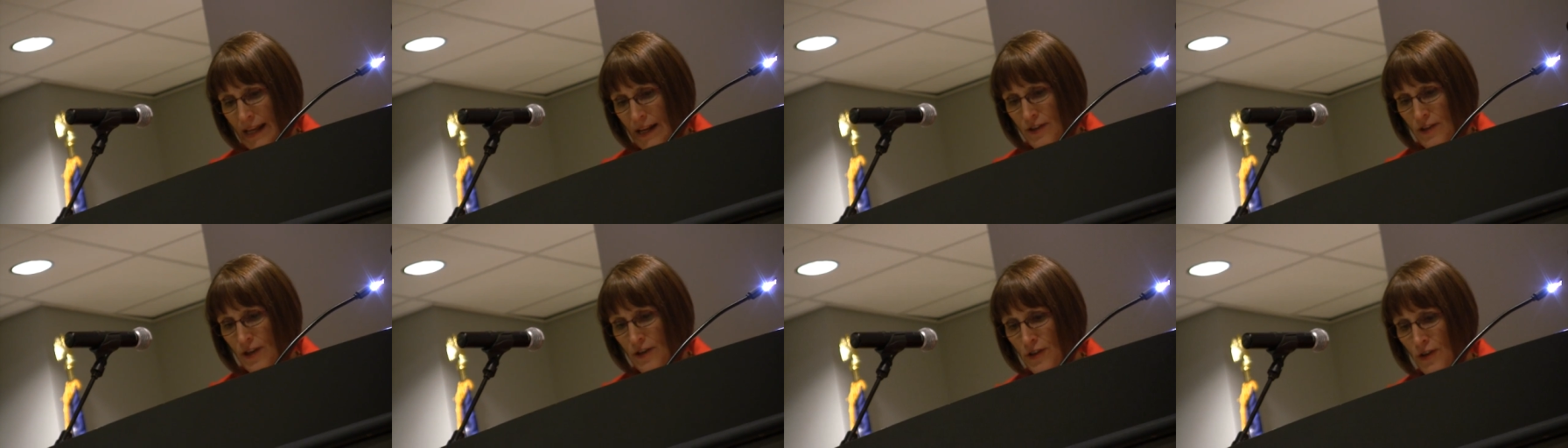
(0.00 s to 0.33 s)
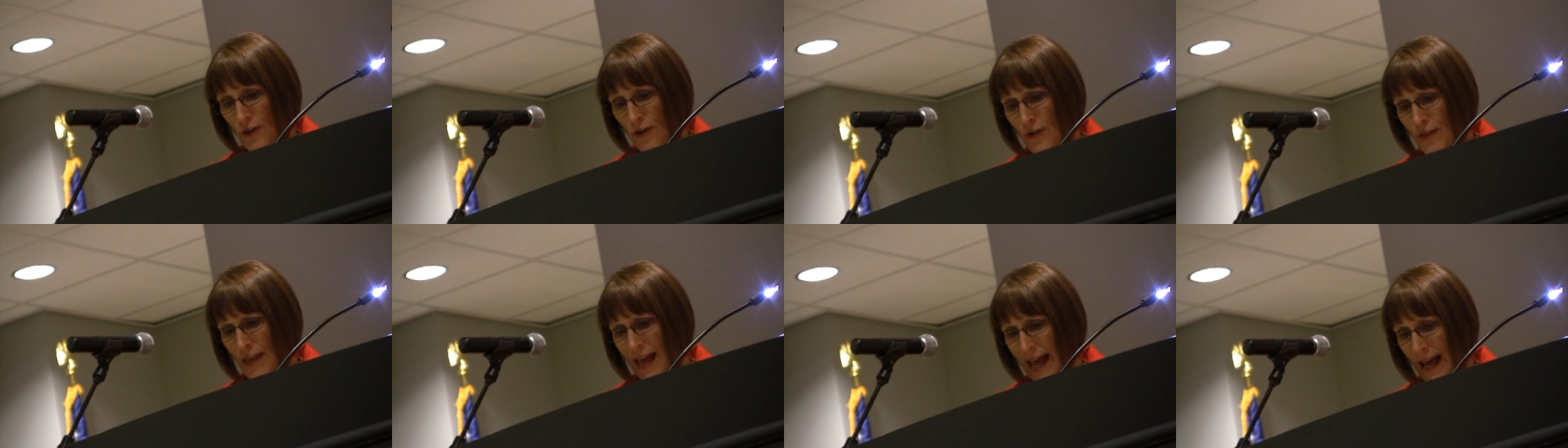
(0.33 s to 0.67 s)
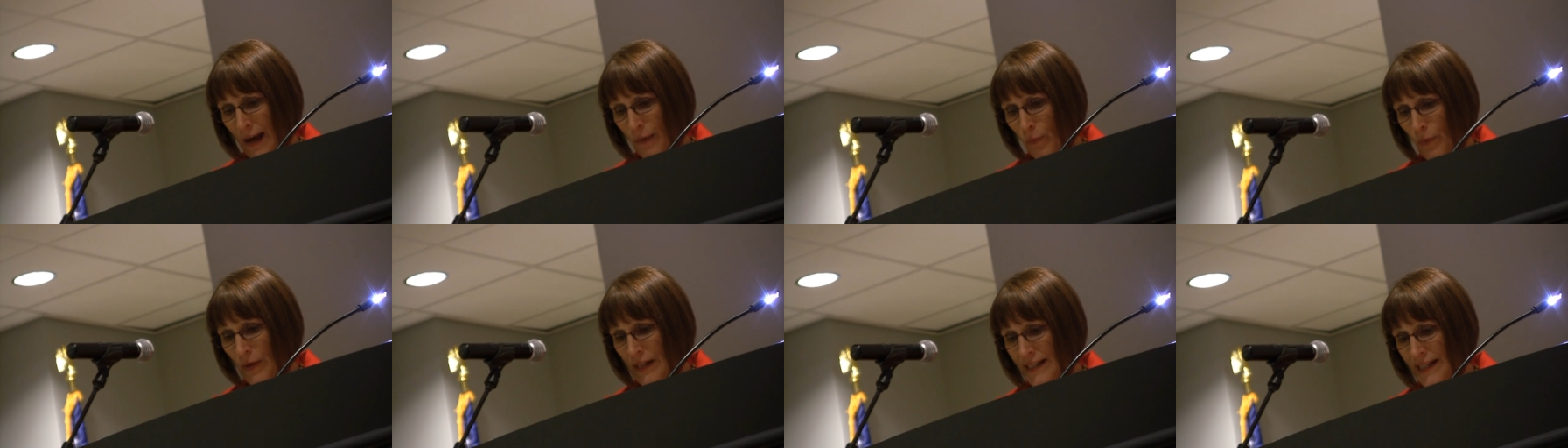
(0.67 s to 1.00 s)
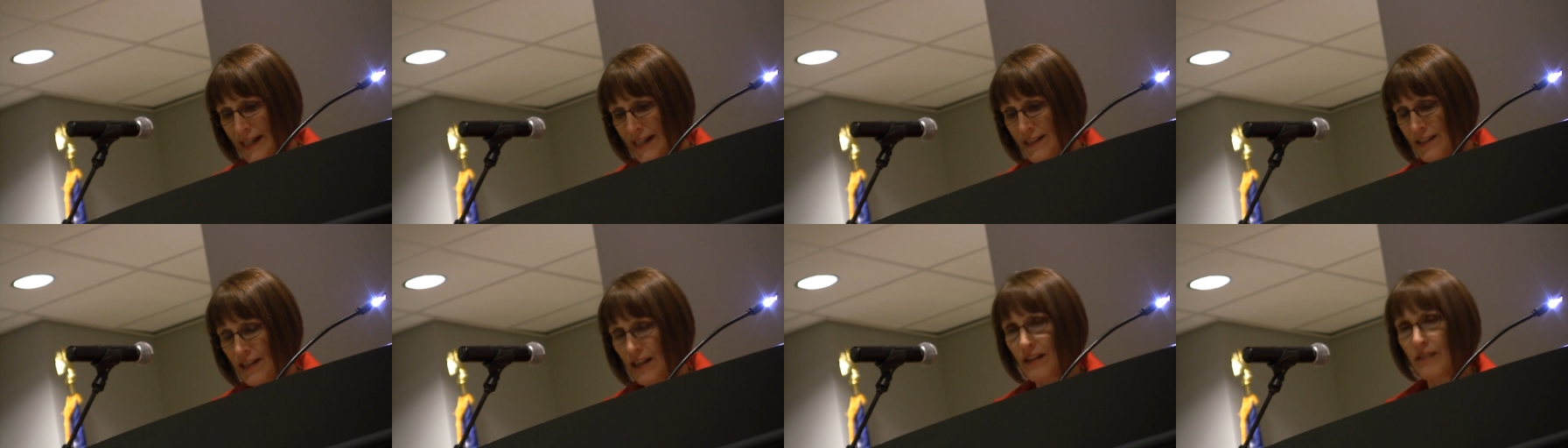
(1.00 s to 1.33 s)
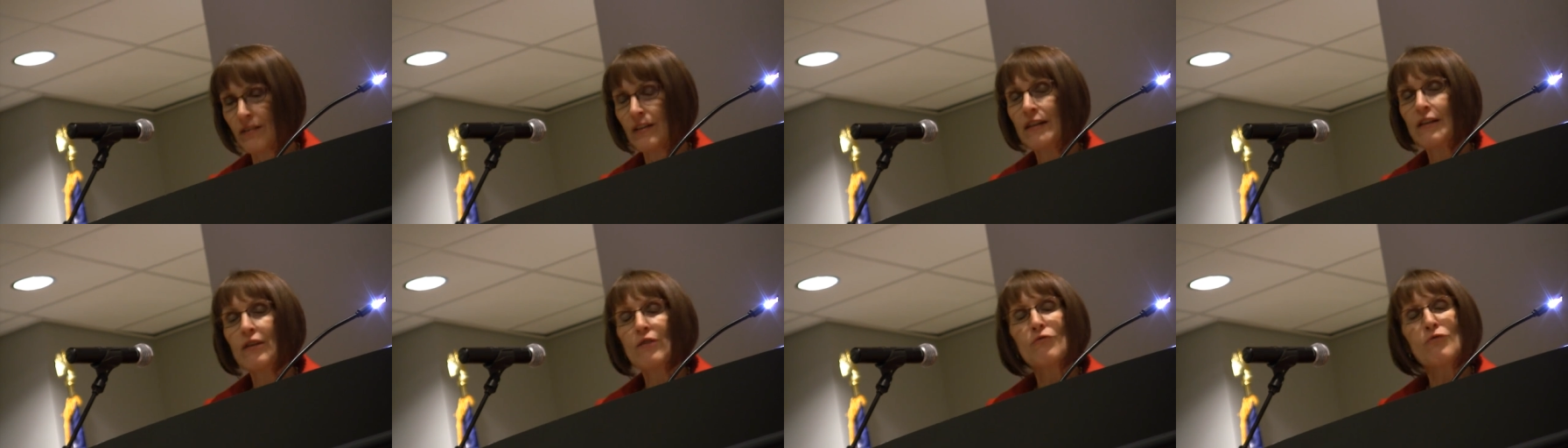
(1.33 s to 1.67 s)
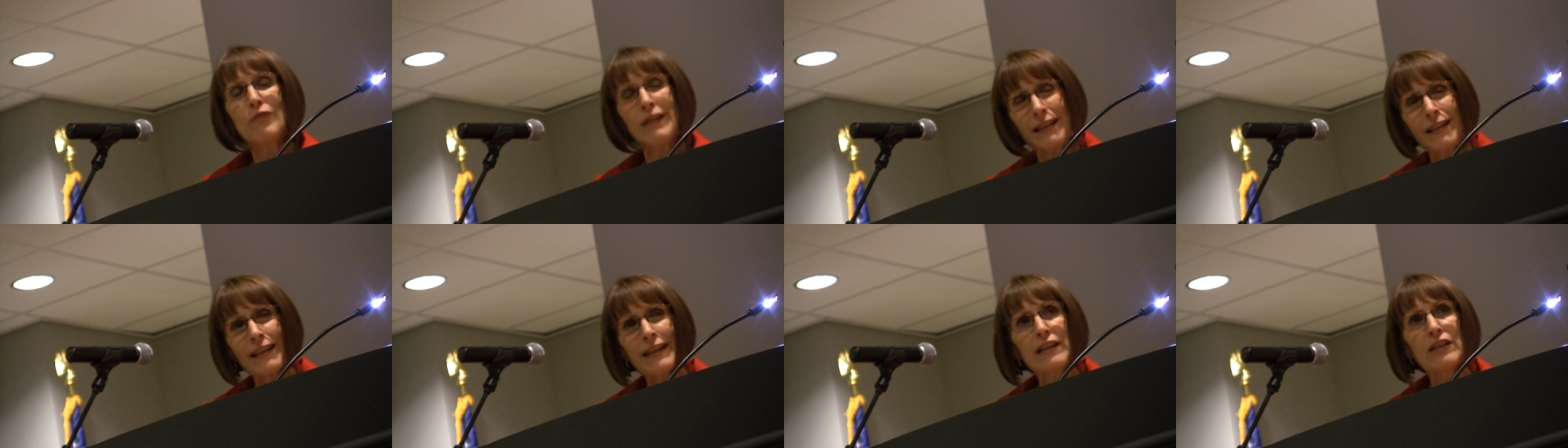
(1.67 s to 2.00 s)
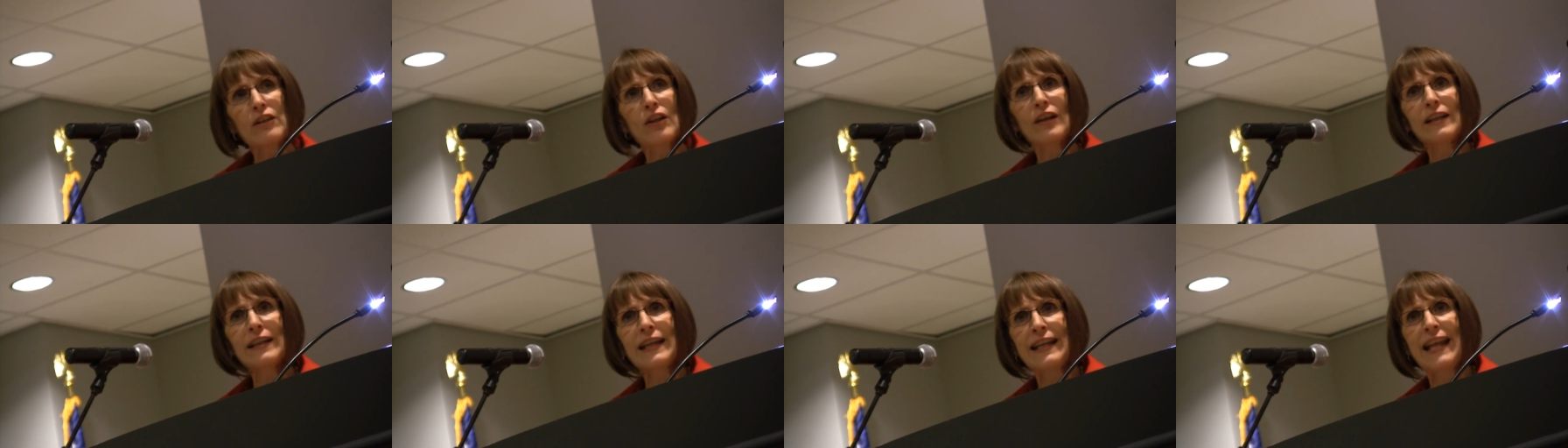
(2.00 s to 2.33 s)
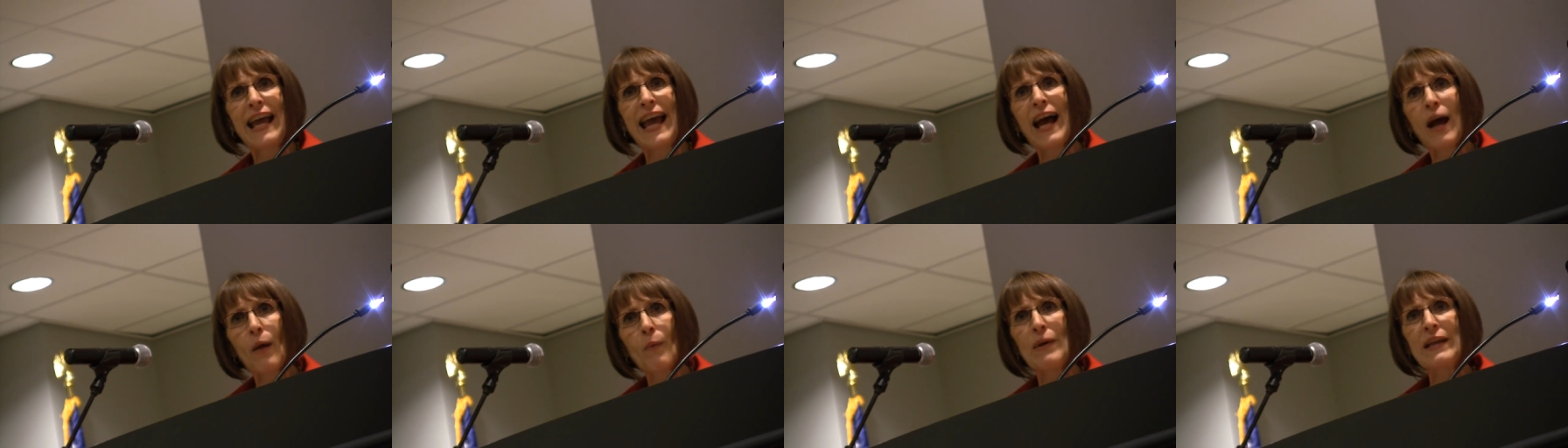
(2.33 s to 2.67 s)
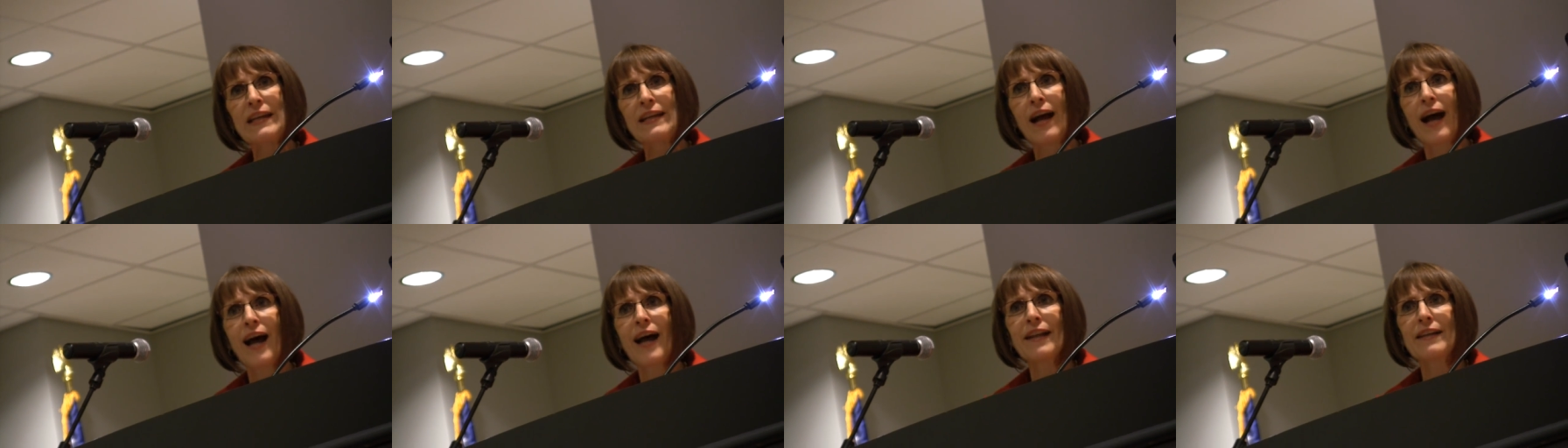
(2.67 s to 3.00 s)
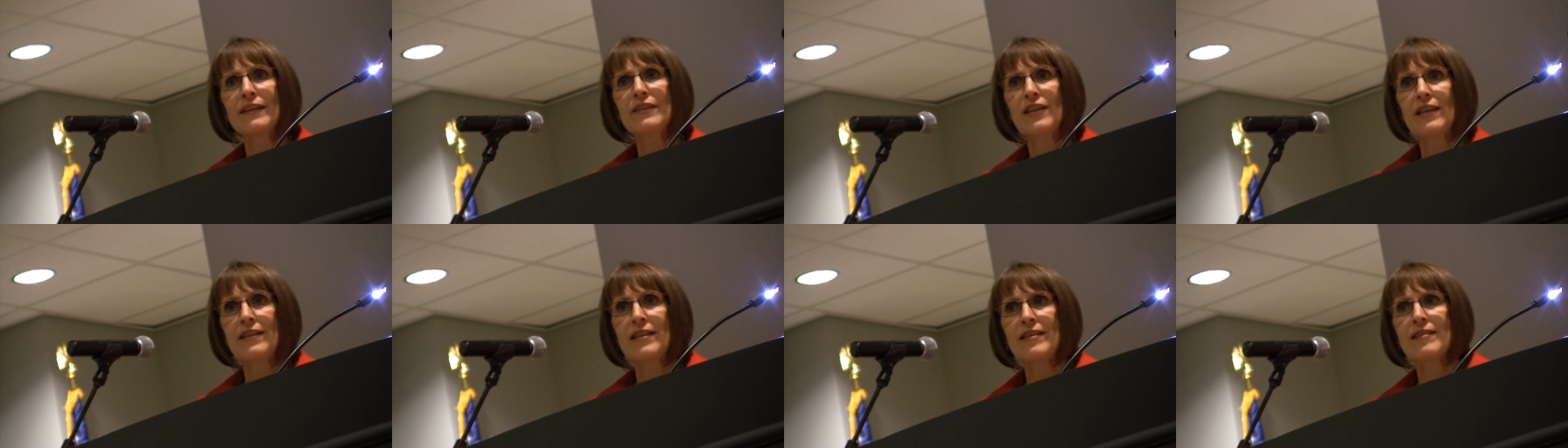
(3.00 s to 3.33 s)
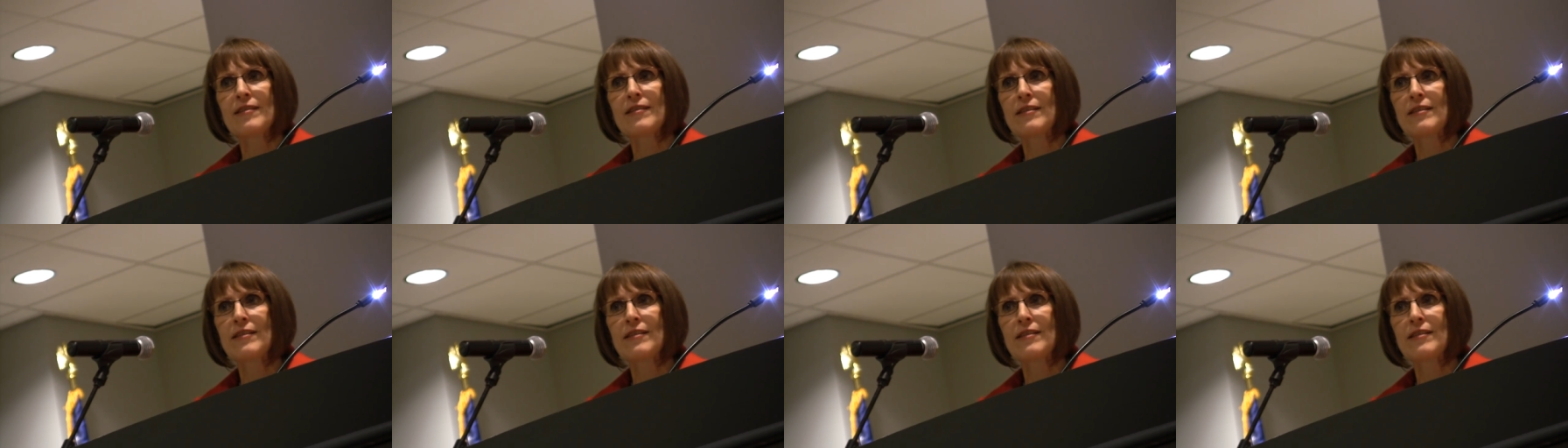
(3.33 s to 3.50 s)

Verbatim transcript: To do that, we need to really look at how we got into this